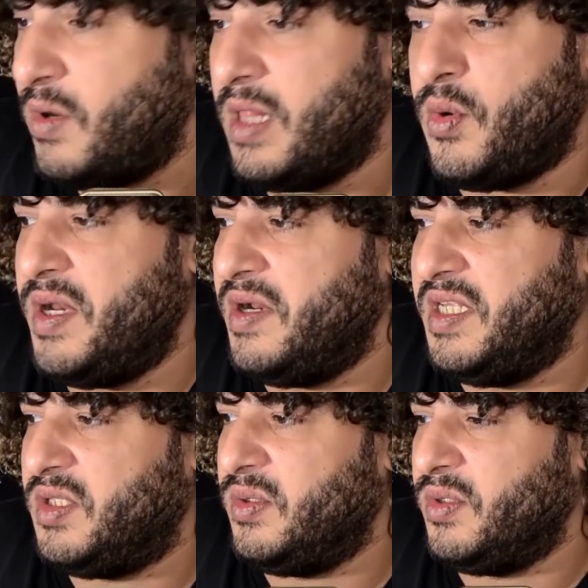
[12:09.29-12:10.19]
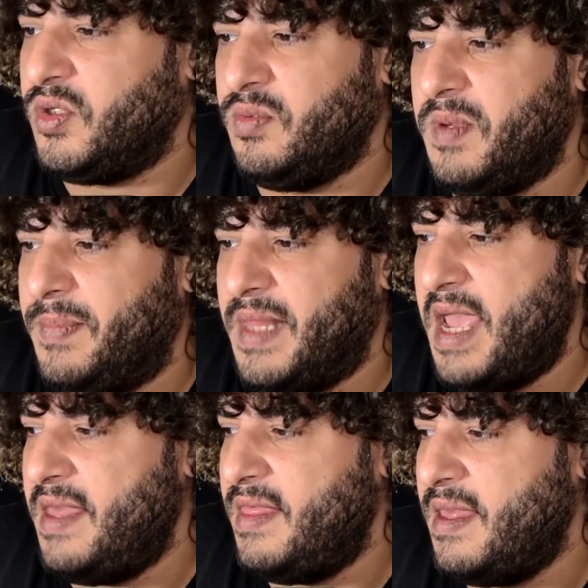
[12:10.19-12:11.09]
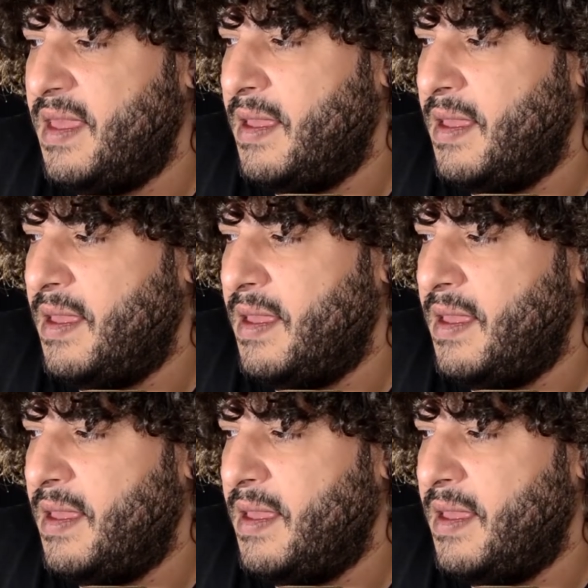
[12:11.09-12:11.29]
Well, queen on e2 should be played.